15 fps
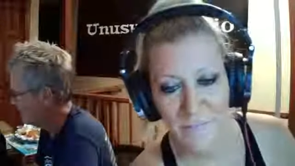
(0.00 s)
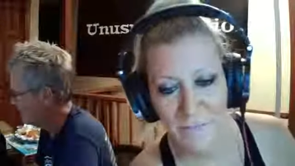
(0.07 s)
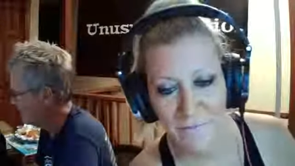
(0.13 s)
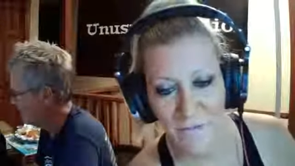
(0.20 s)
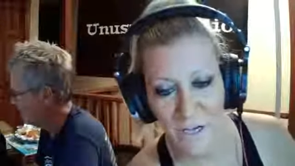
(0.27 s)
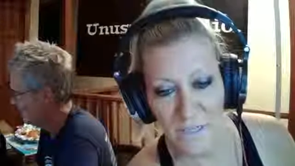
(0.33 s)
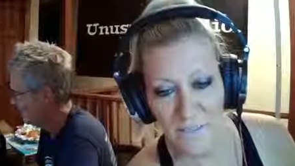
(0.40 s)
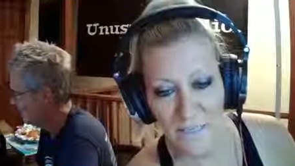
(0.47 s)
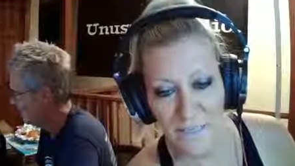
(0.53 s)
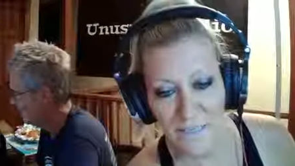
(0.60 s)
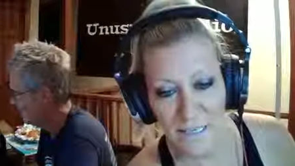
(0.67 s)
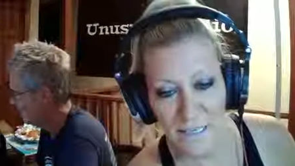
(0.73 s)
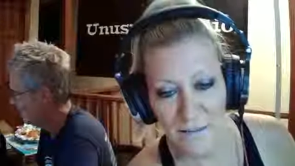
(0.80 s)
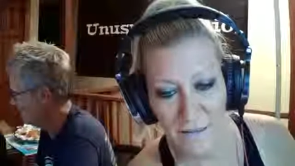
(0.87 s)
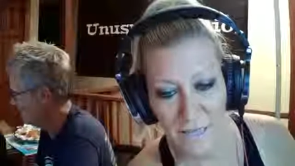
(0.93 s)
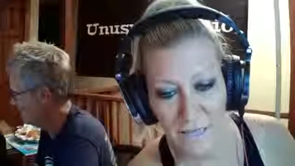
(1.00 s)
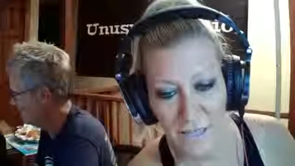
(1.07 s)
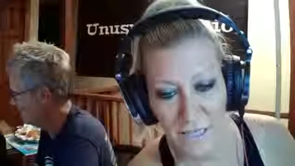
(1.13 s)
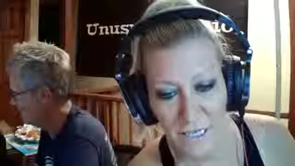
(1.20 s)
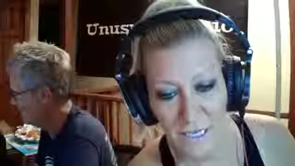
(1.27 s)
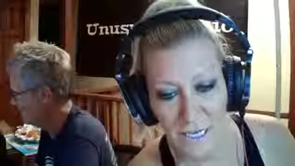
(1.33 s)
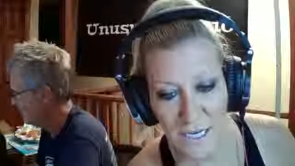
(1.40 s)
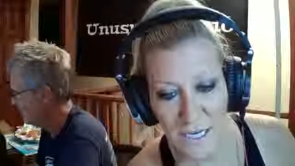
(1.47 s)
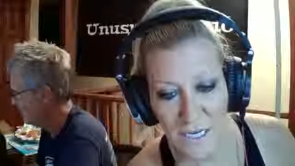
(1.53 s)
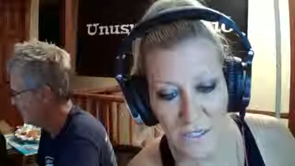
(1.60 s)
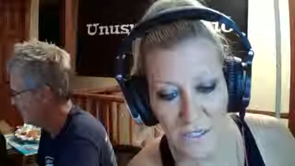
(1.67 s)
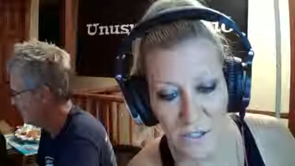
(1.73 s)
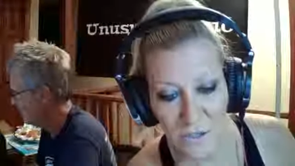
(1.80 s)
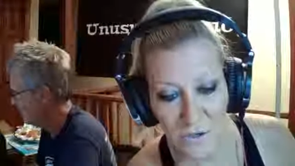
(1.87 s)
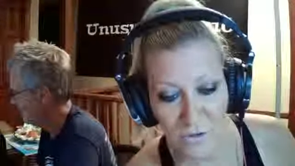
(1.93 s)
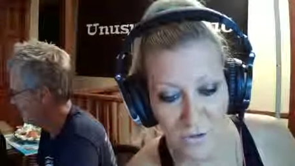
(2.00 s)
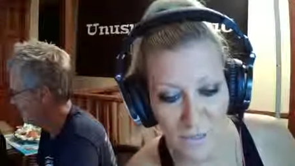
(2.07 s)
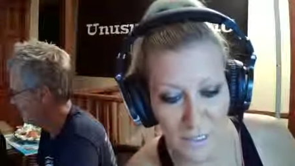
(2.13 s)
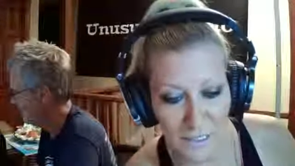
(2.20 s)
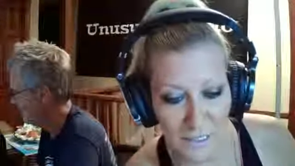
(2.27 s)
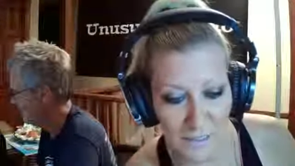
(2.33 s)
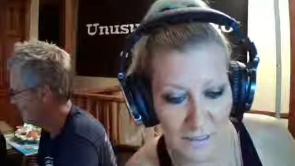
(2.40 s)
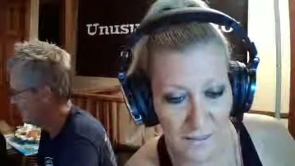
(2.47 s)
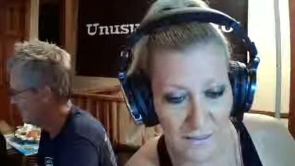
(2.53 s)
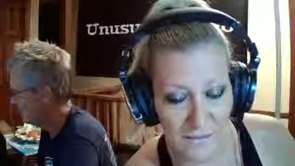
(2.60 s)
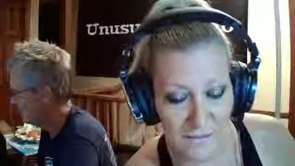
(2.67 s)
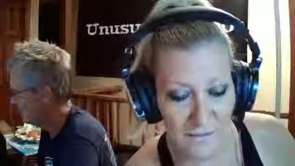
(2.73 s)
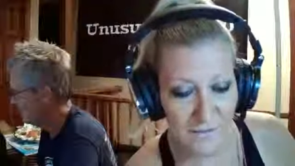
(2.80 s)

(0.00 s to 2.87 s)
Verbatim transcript: foxy's out there. So, uh,